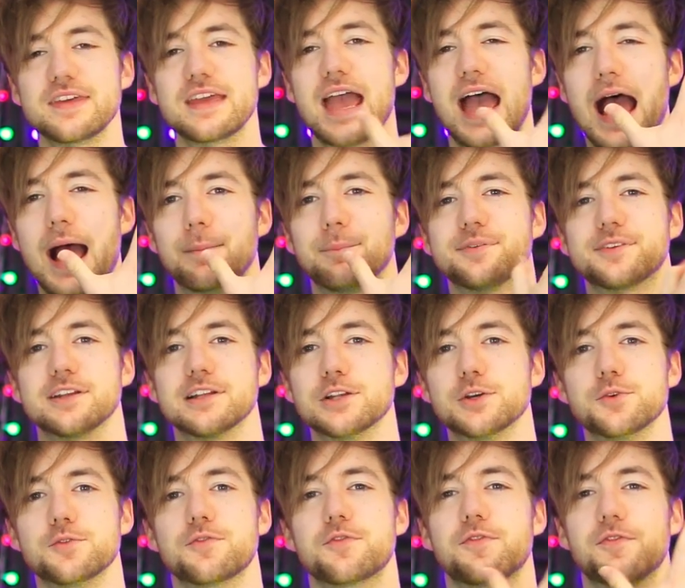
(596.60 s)
the
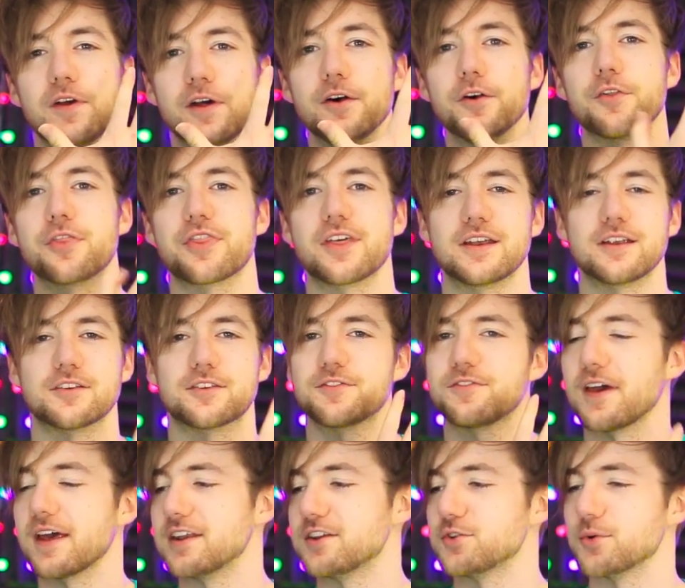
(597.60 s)
absolute filth that is
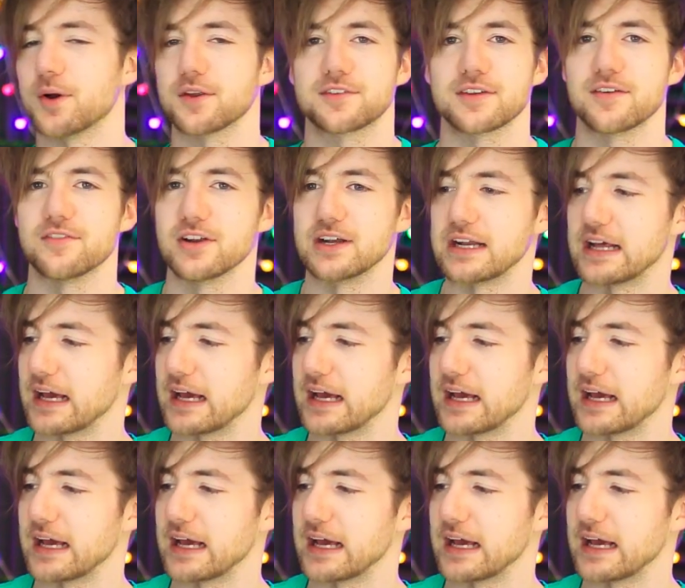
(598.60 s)
fed to us every